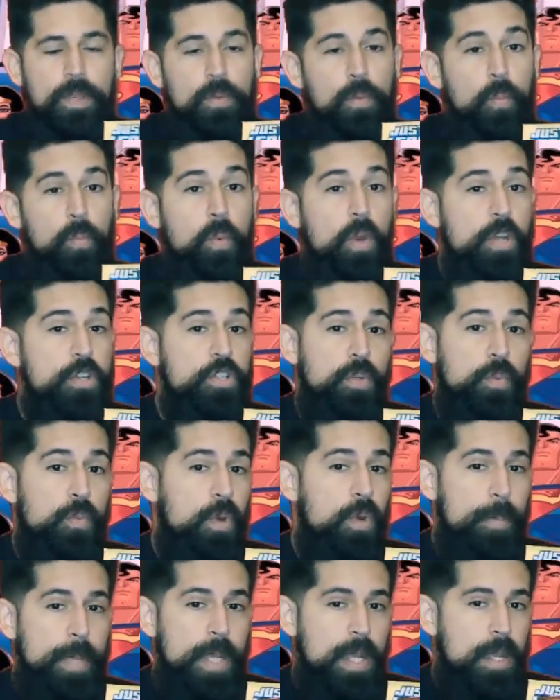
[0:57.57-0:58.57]
Wonder
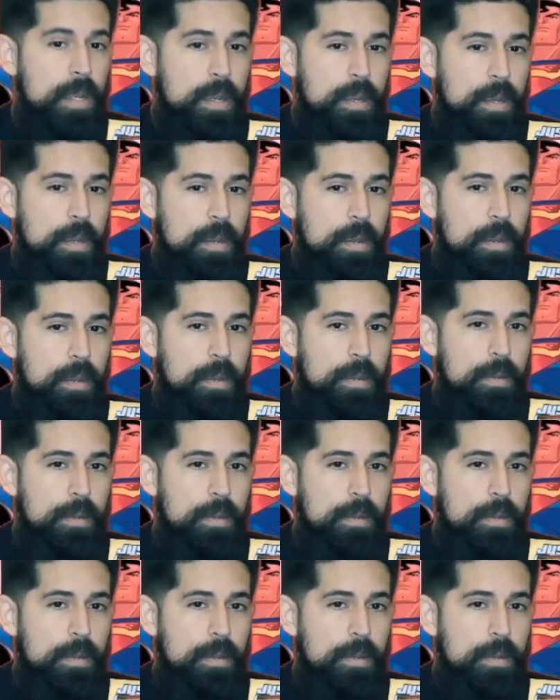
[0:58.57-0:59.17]
Woman,